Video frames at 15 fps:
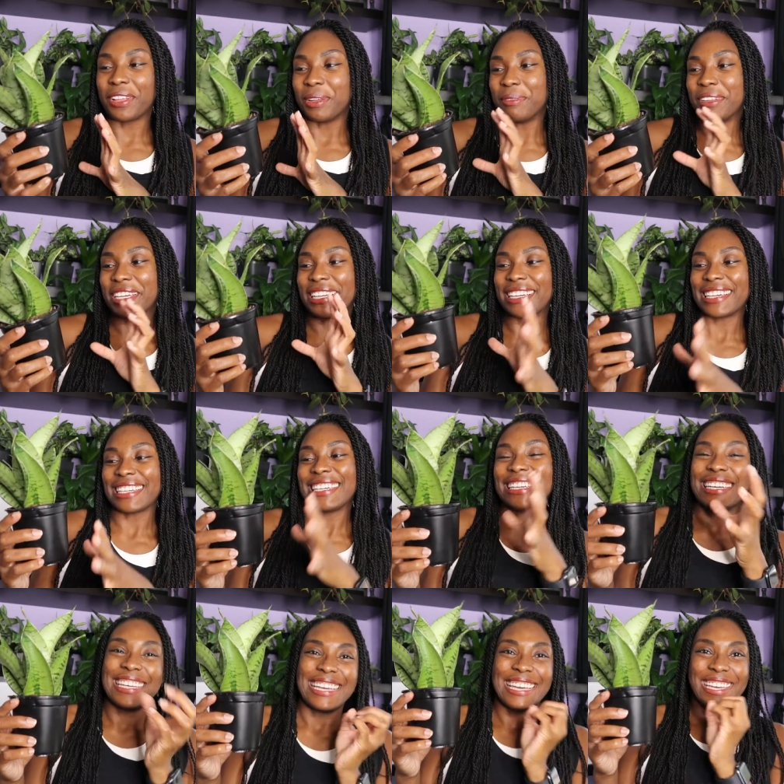I'm like,
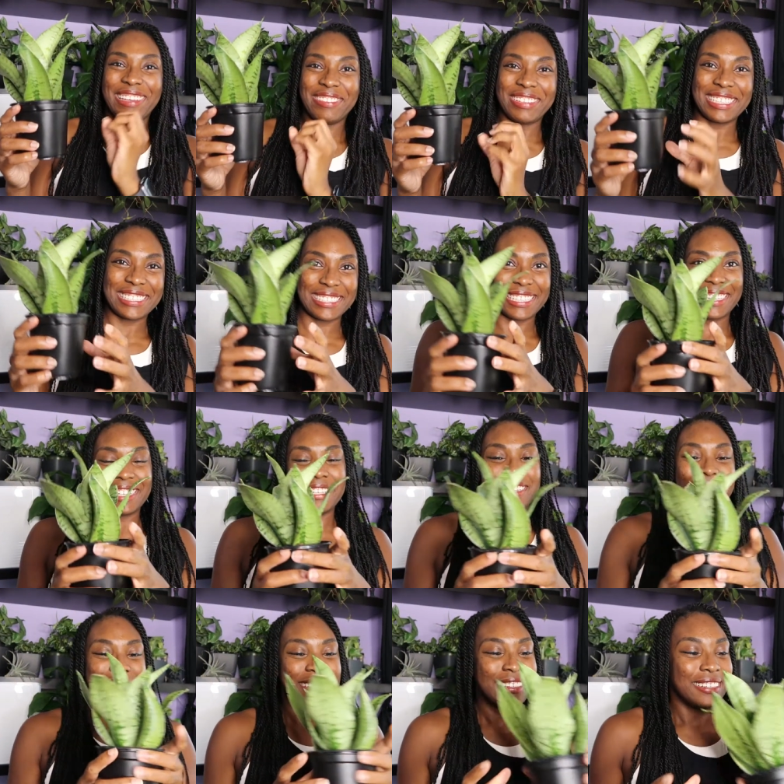I'm
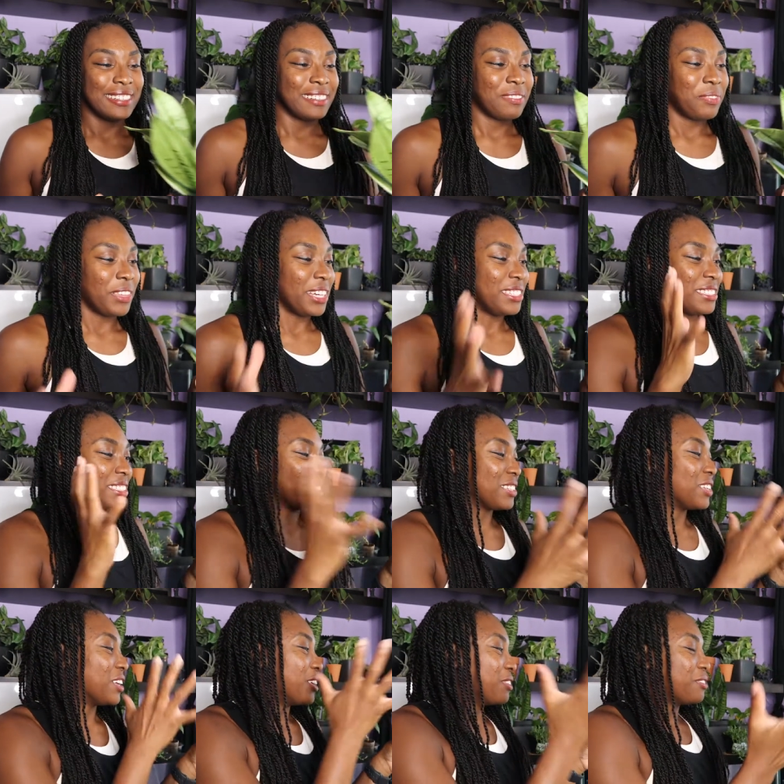excited. I just
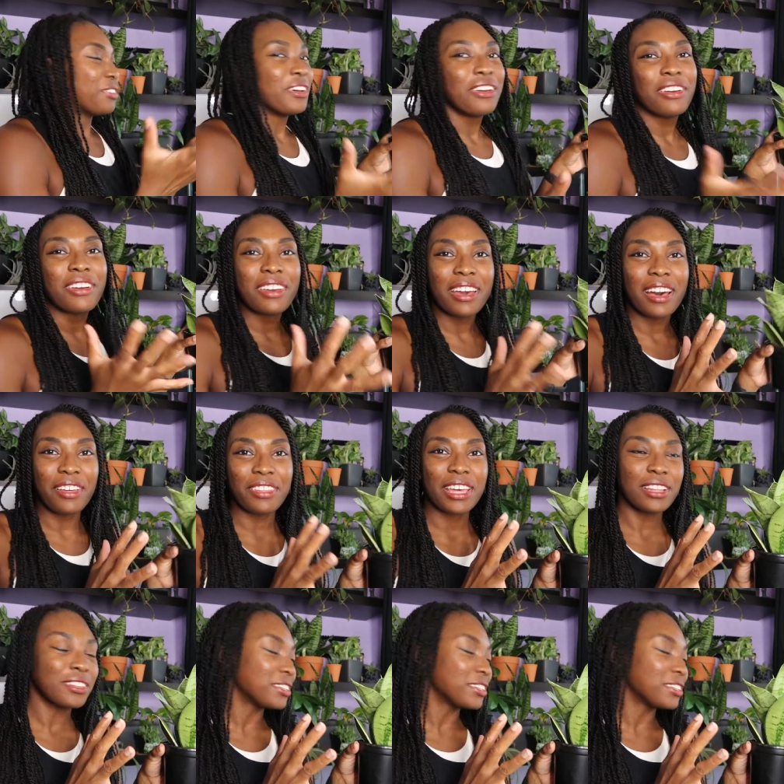love how that